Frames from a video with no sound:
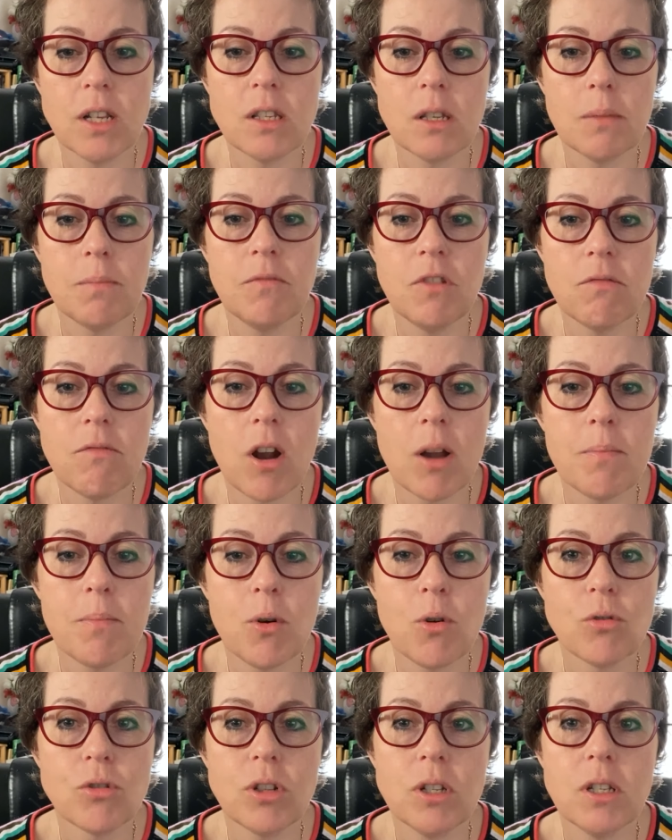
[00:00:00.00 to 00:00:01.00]
is the right
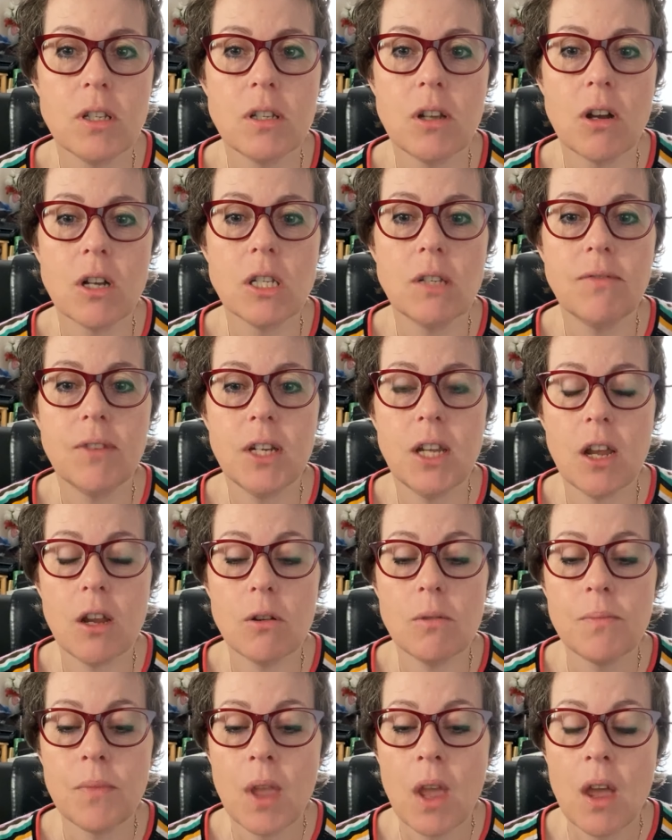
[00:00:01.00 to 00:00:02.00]
portion size for
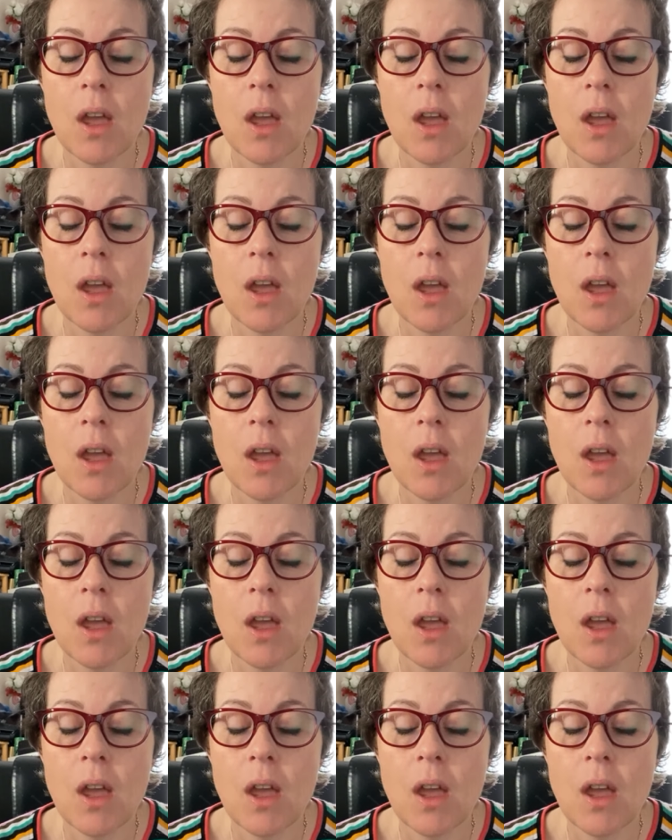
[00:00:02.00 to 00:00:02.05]
you.